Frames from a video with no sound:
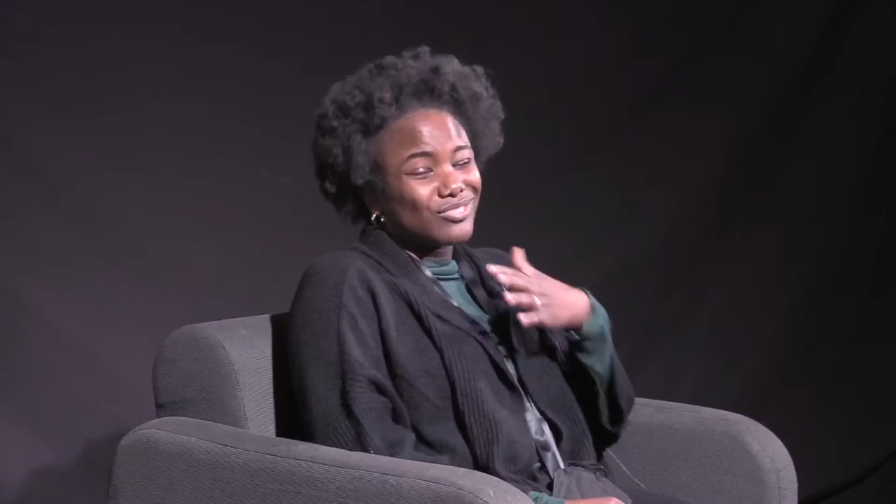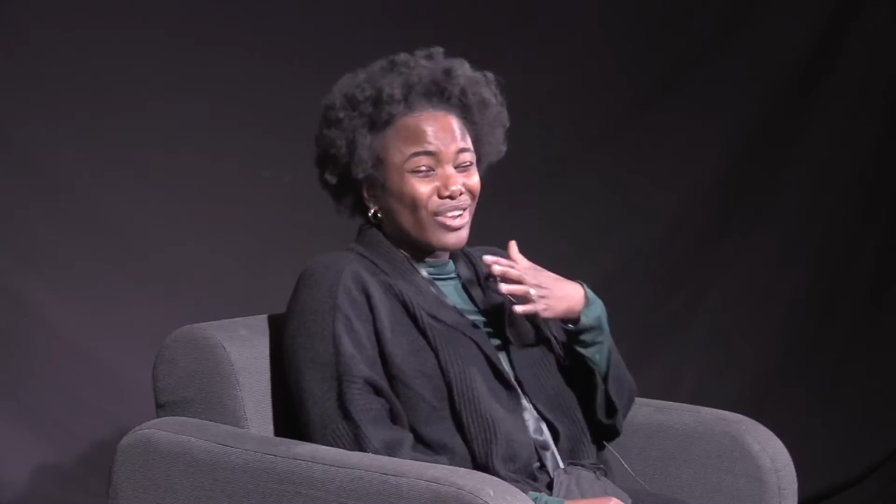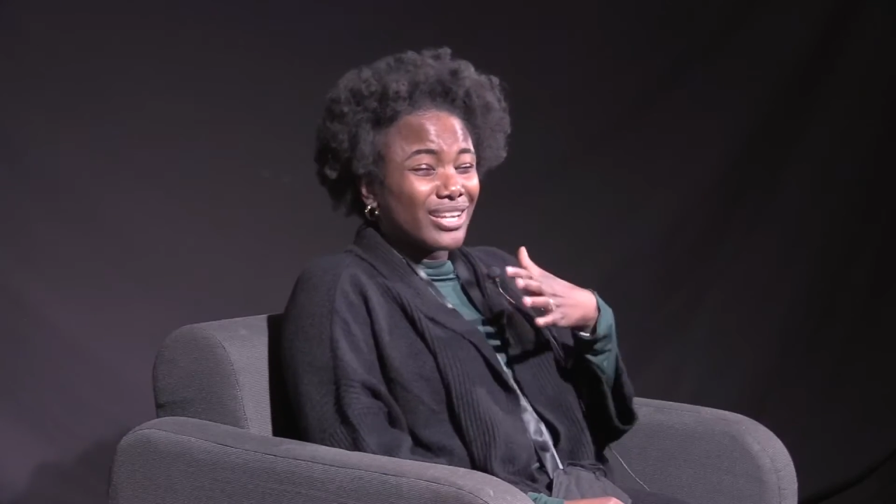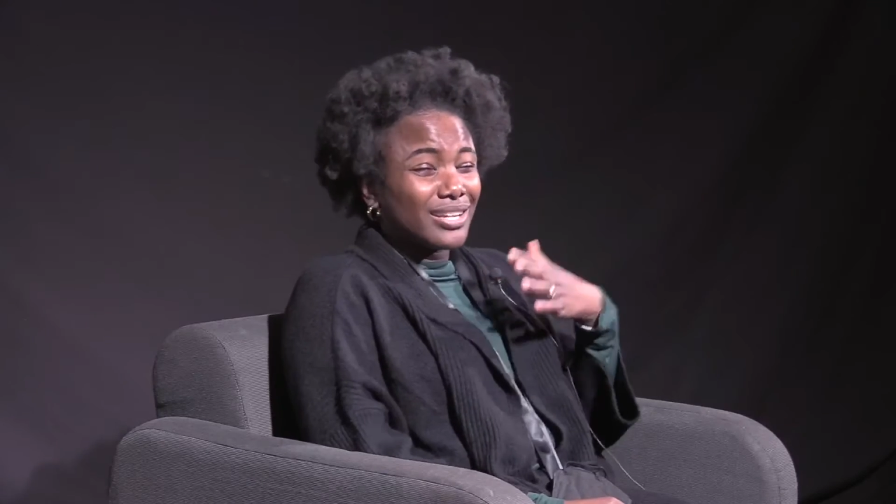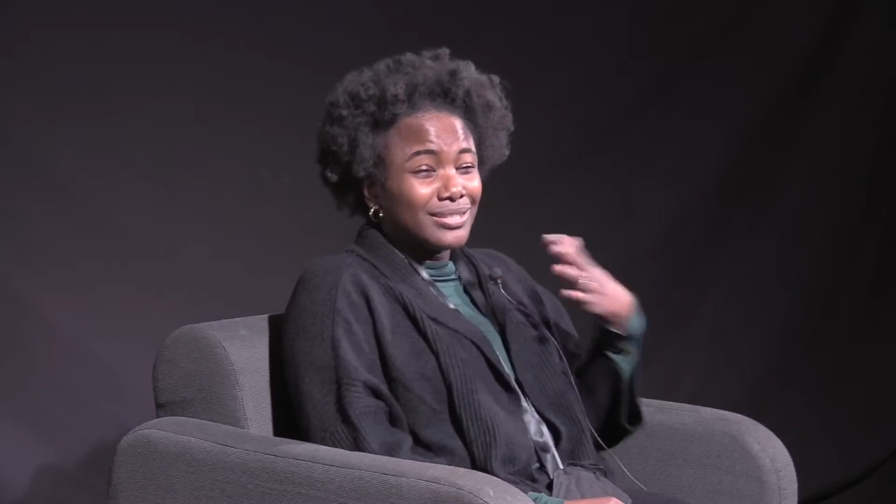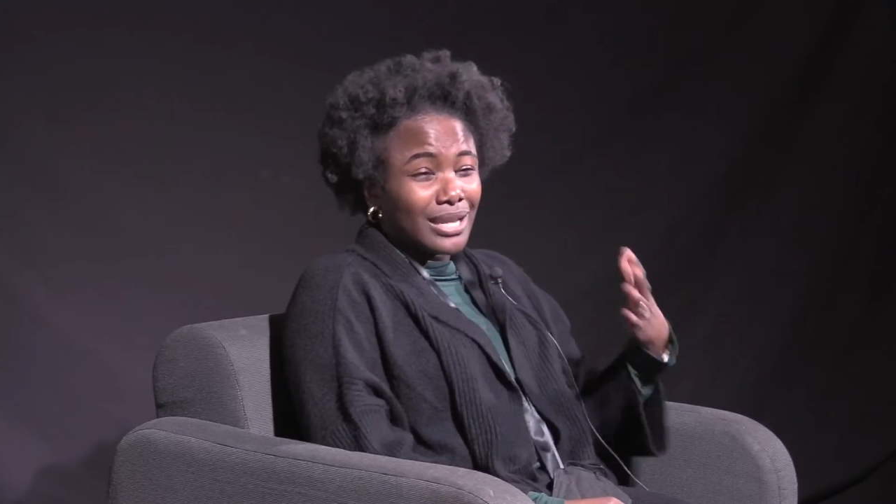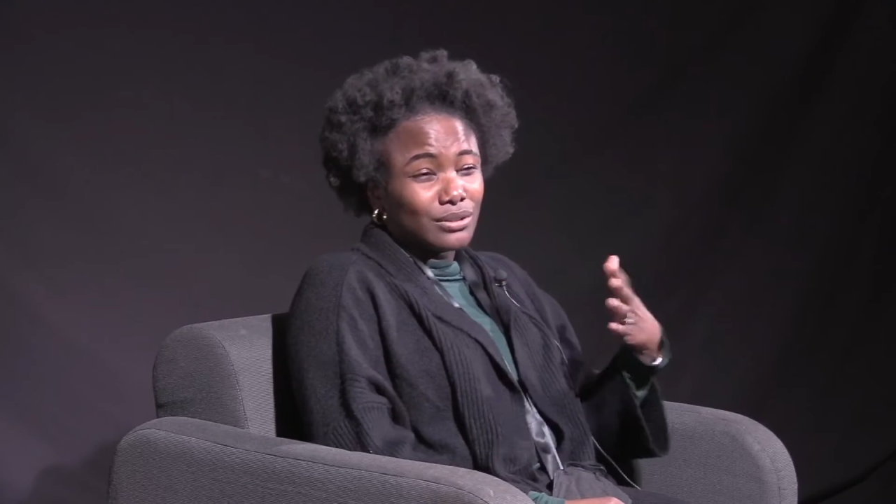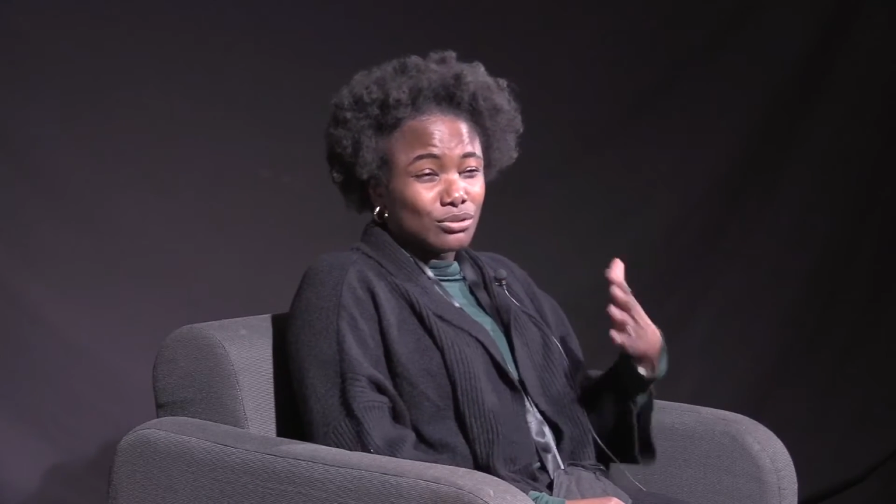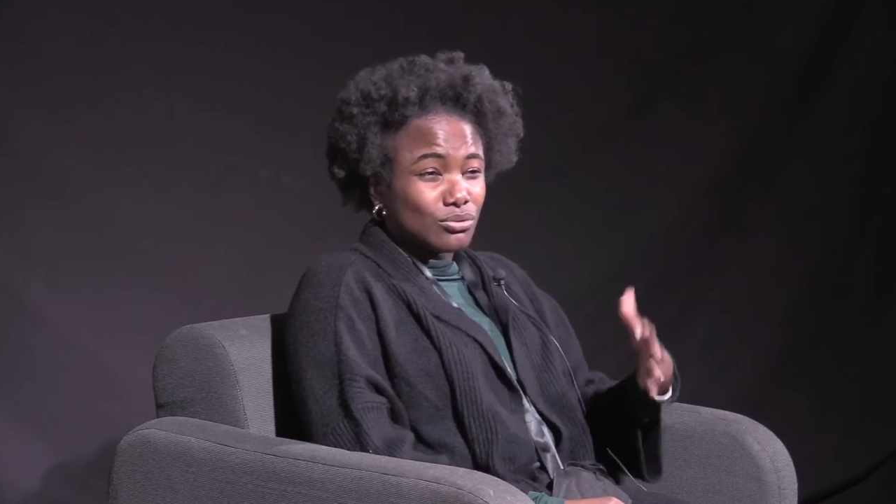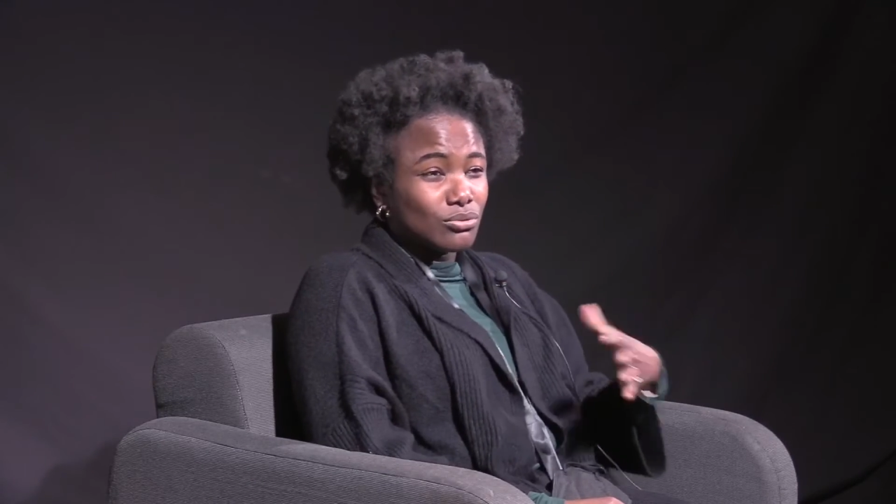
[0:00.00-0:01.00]
trying to
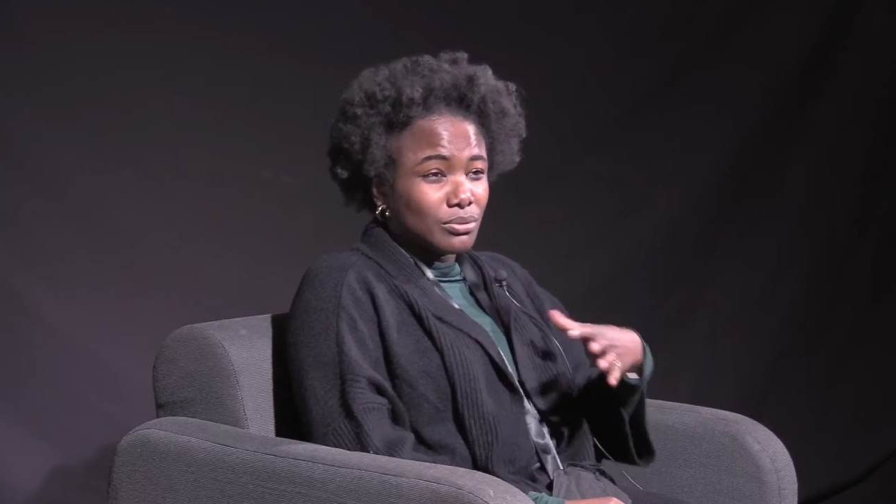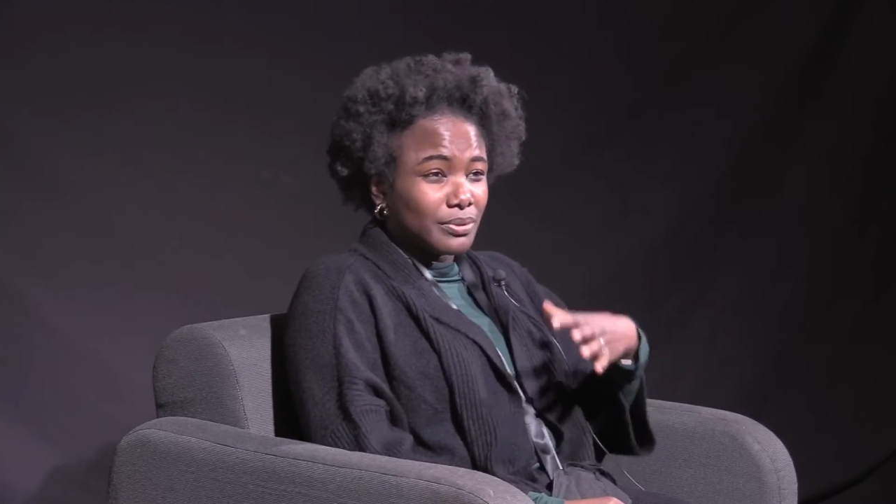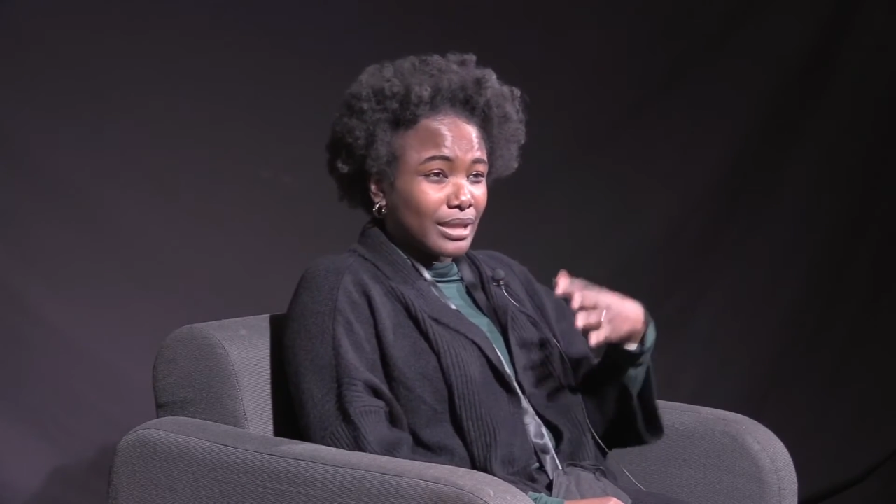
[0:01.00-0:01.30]
connect the school